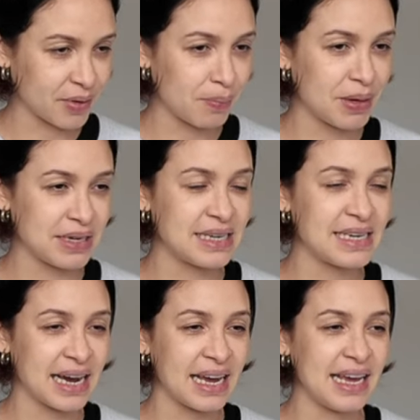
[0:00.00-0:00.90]
But
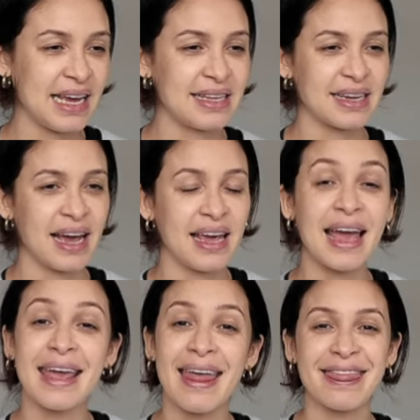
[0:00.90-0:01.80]
today is
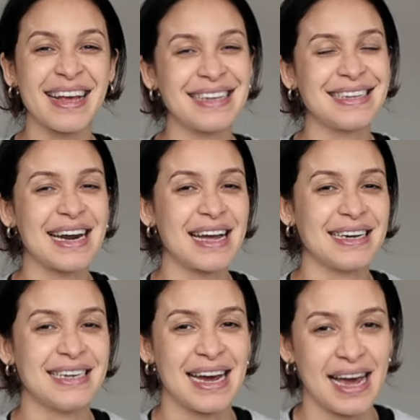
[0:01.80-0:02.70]
a get things
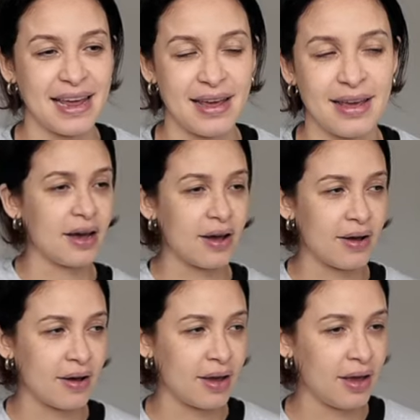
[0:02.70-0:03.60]
done day.
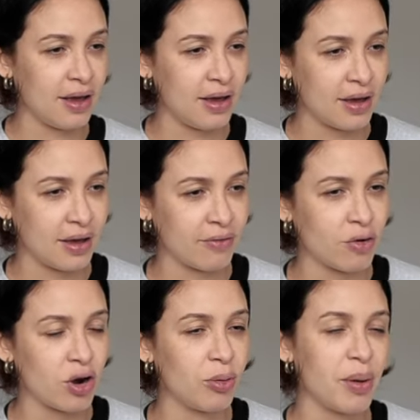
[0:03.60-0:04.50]
I have
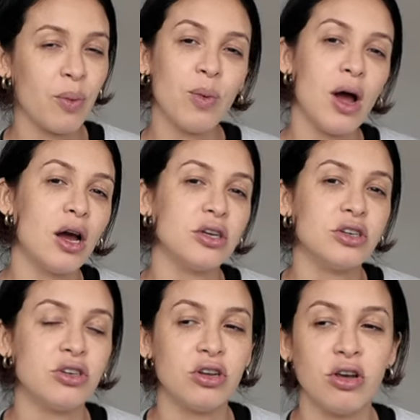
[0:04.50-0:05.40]
got a little bit of work
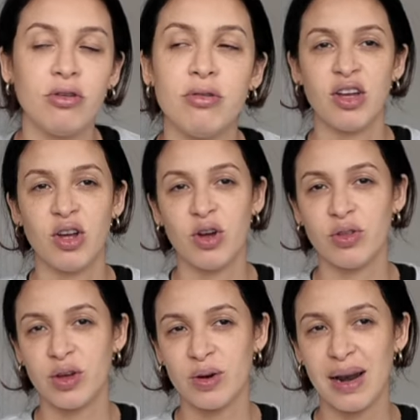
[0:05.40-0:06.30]
to do on
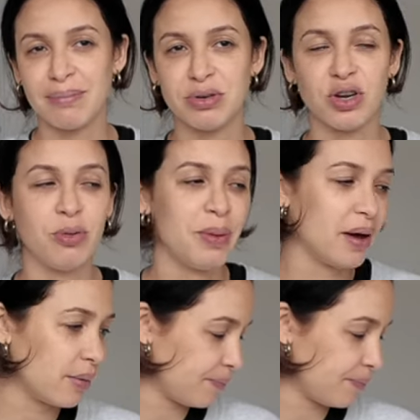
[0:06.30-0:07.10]
the old Laptopia.